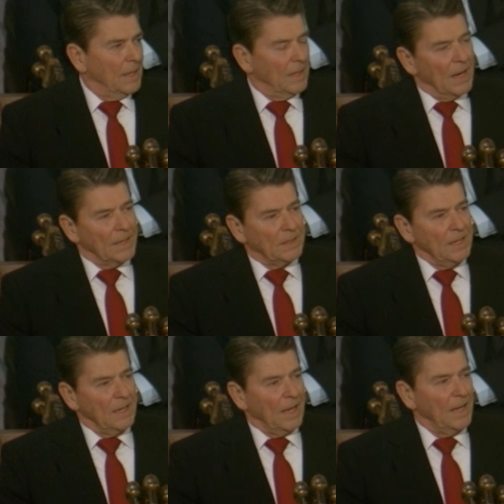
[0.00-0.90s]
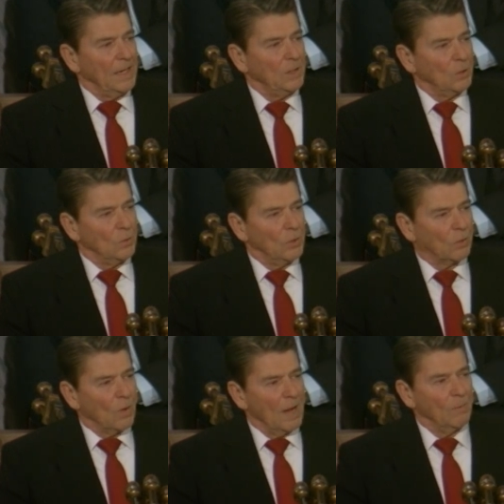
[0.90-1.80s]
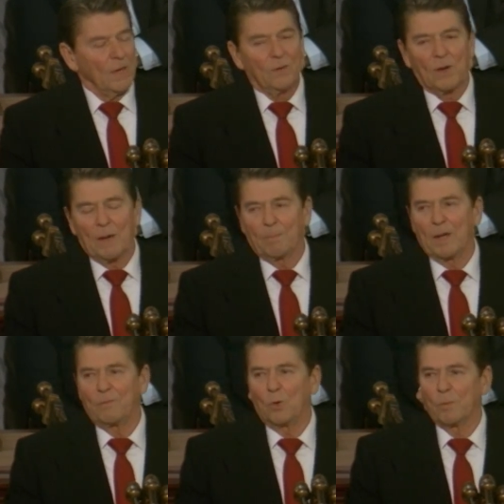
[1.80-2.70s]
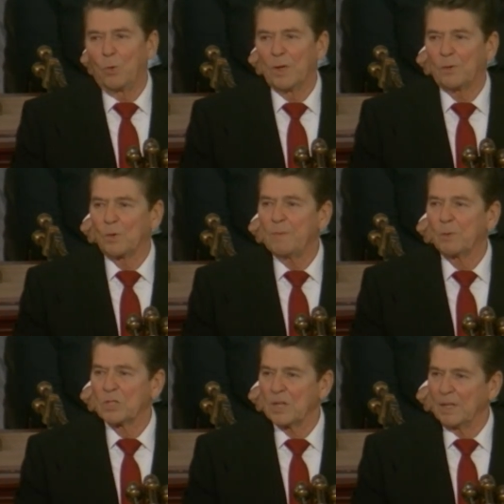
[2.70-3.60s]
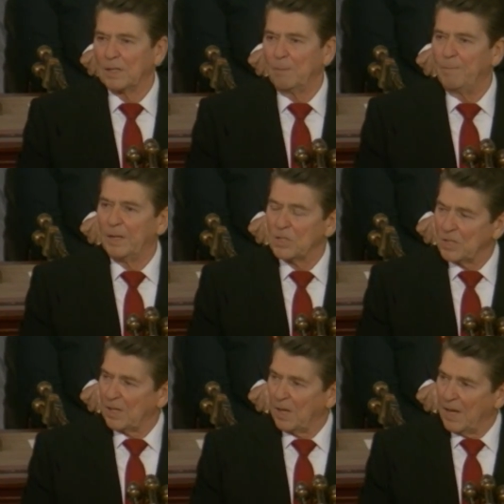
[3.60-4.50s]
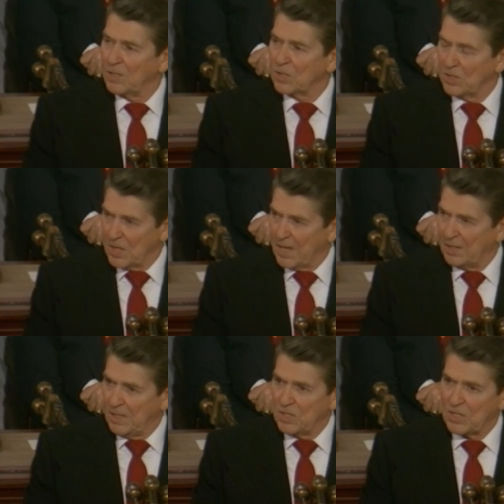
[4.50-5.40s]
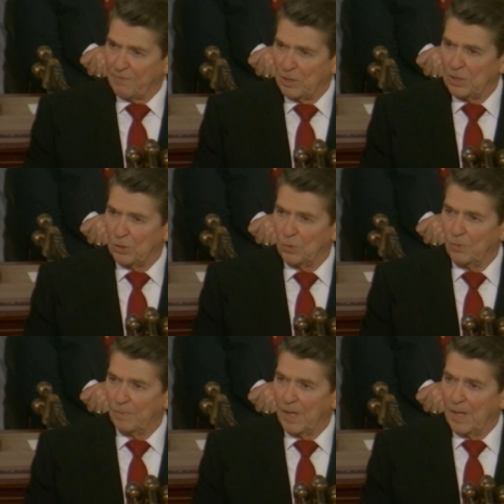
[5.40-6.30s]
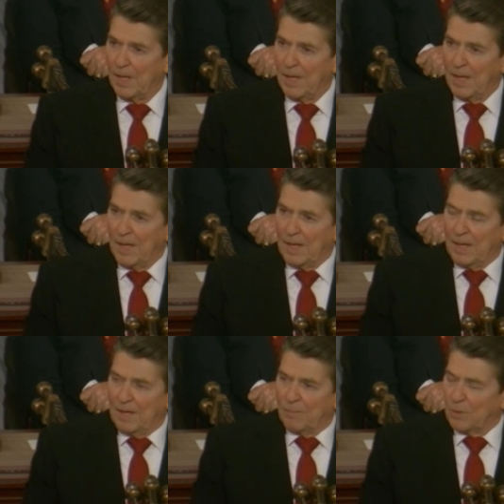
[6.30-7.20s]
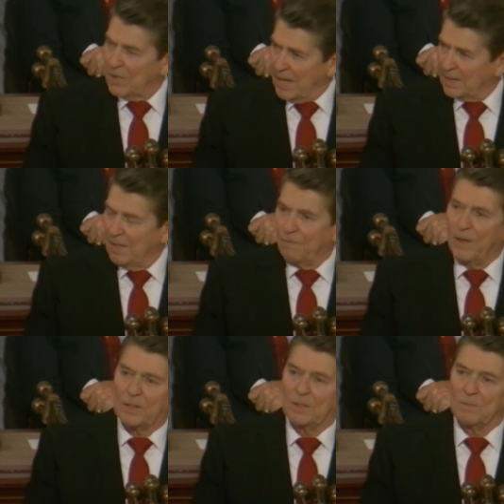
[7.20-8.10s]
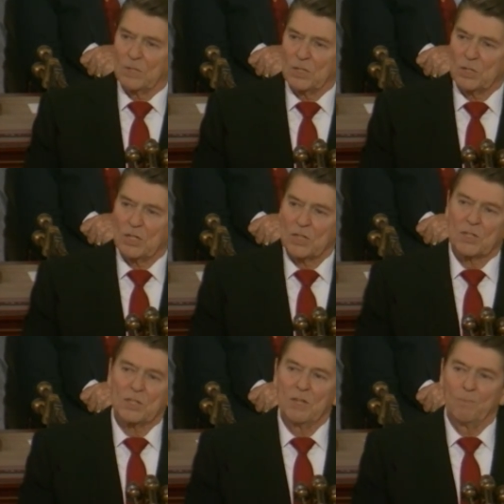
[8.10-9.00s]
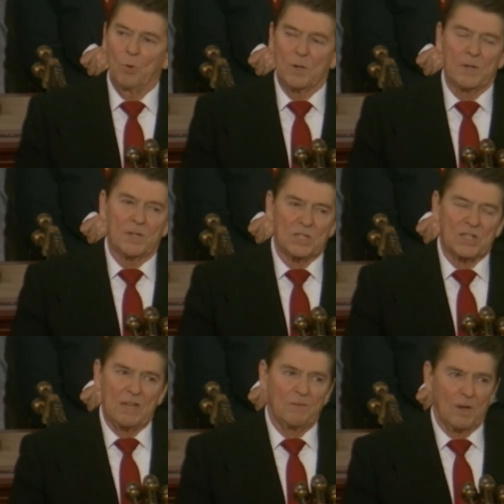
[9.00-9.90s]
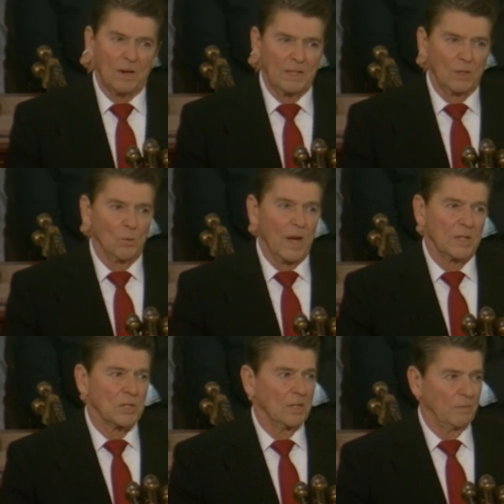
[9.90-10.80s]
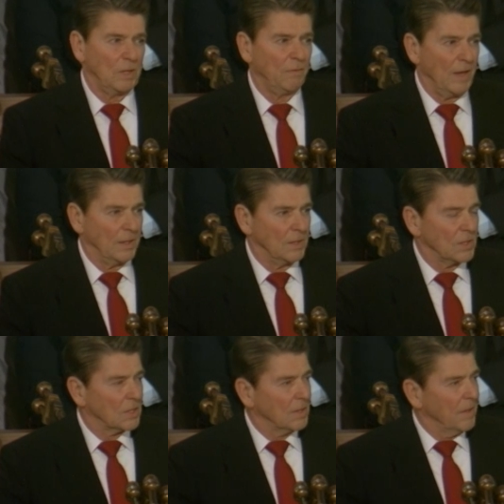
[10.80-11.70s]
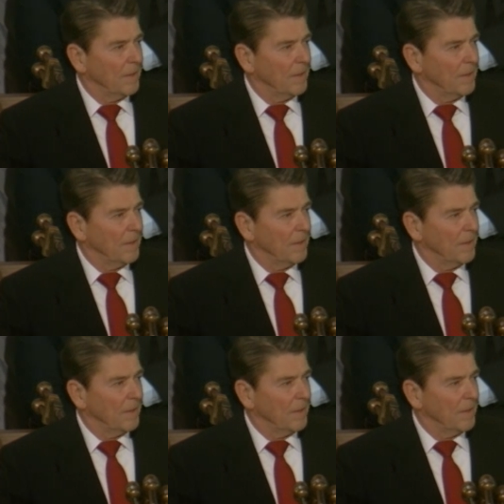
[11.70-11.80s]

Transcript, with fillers: In 1982, the crime rate dropped by 4.3%, the biggest decline since 1972. Protecting victims is just as important as safeguarding the rights of defendants.